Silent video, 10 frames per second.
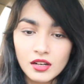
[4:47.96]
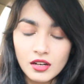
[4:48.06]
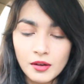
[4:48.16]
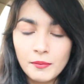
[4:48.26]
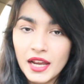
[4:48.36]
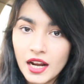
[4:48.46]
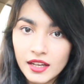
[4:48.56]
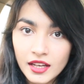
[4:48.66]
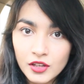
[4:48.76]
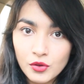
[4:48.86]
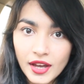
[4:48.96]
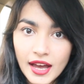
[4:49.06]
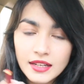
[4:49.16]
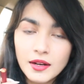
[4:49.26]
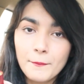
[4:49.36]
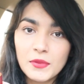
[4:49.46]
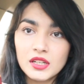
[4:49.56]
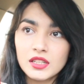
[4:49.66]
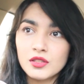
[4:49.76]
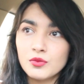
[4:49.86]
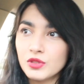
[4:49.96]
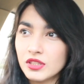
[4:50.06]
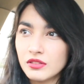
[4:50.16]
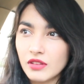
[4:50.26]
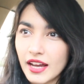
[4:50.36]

uh, Mela Care you can, but with,